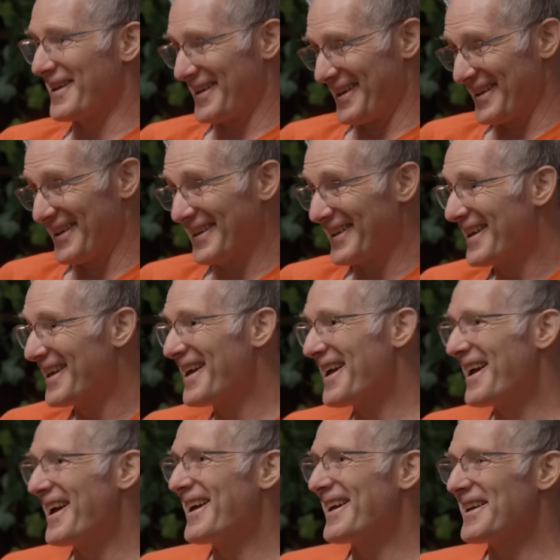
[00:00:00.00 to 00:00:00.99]

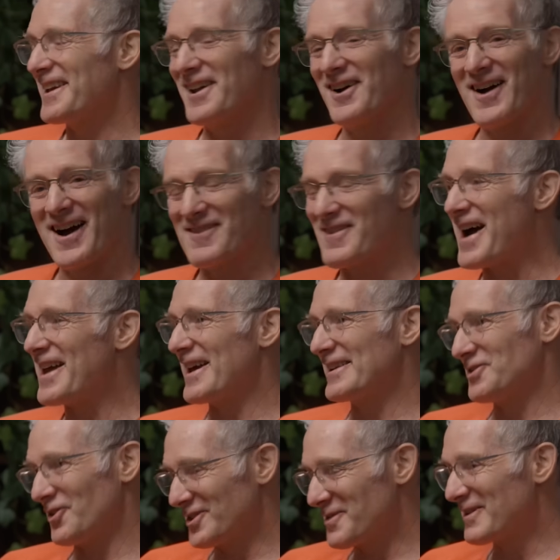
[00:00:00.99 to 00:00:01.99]
And I
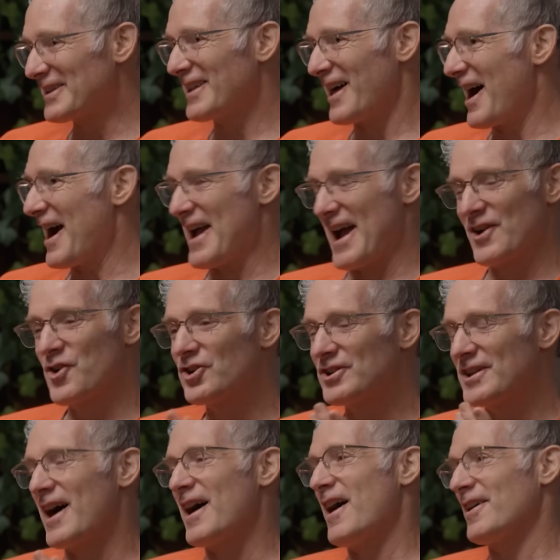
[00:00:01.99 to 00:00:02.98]
told him a lie. I could
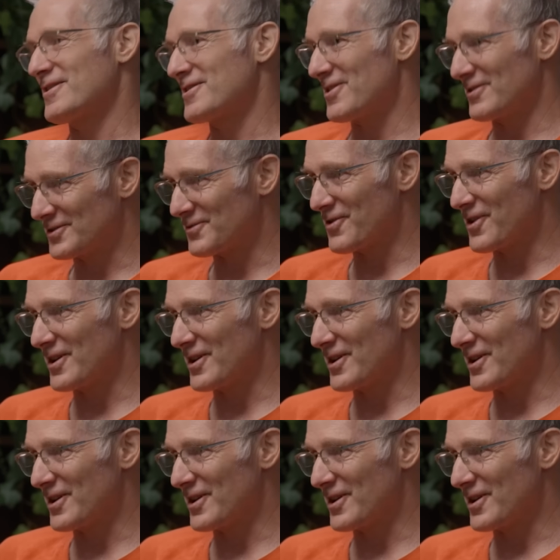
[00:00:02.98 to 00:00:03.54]
not utter those